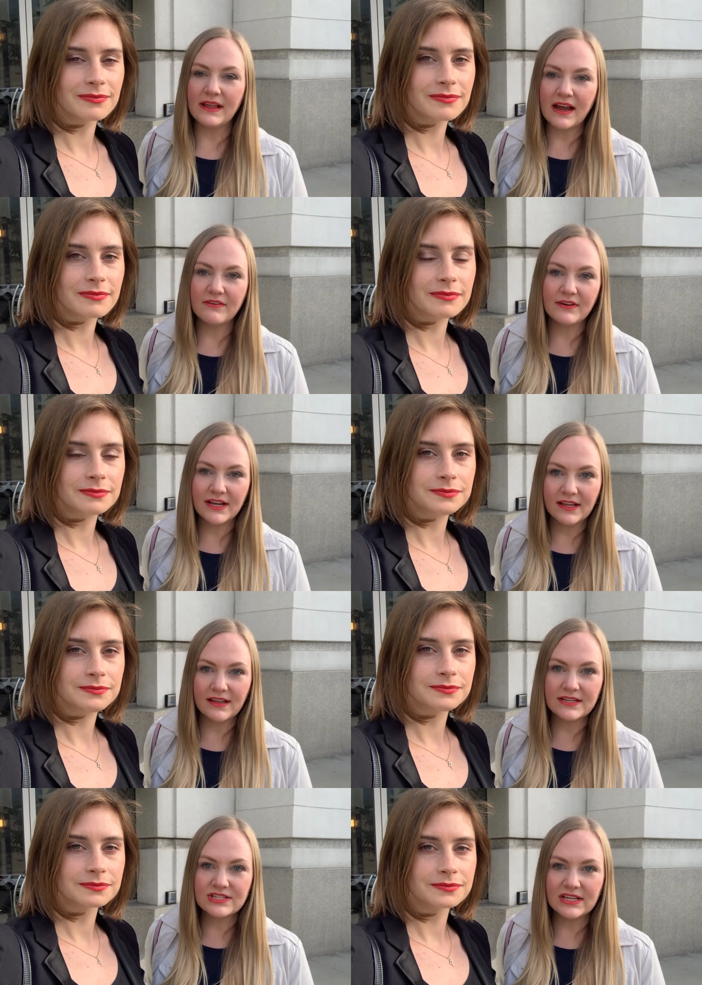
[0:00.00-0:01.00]
Speaker 1: lack of
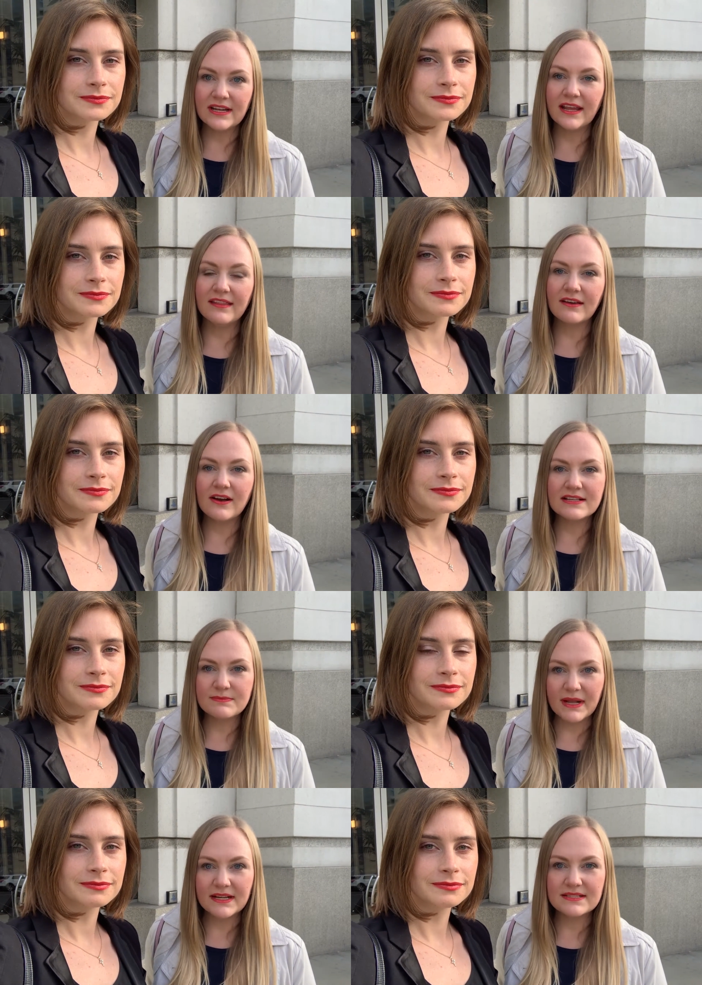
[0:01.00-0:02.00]
regulation in the
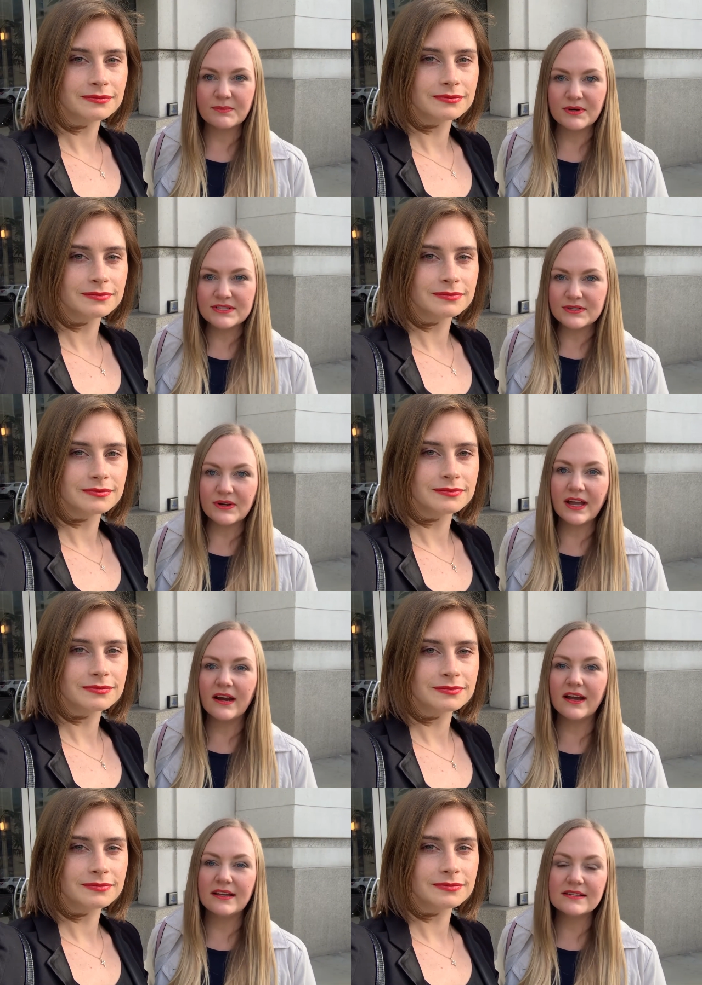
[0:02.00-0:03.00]
cosmetics and personal
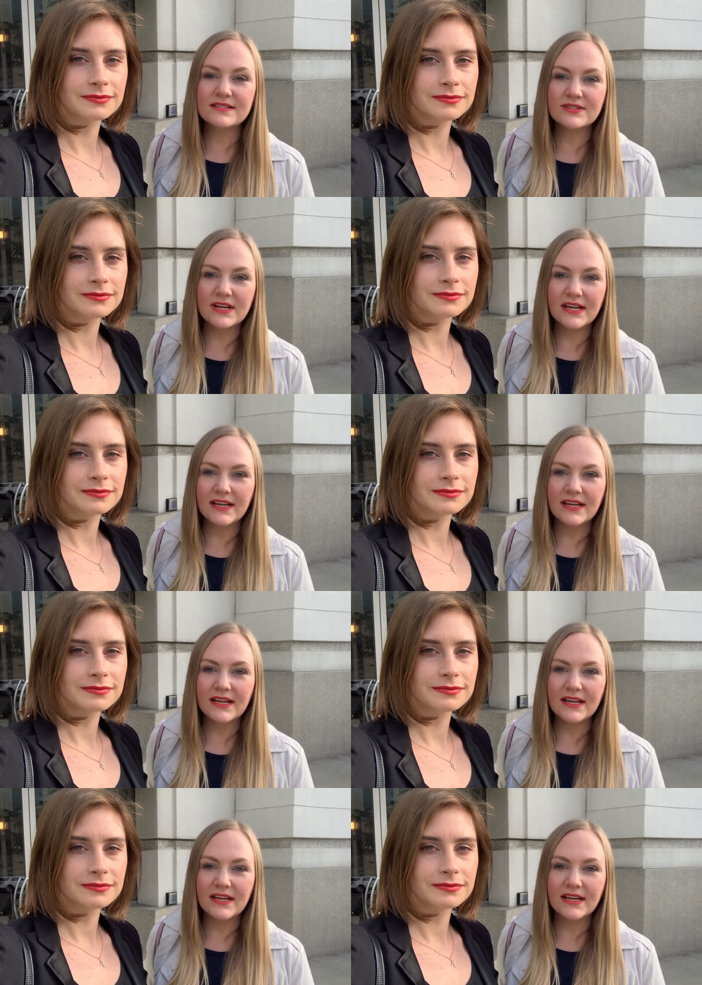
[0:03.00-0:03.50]
care industry.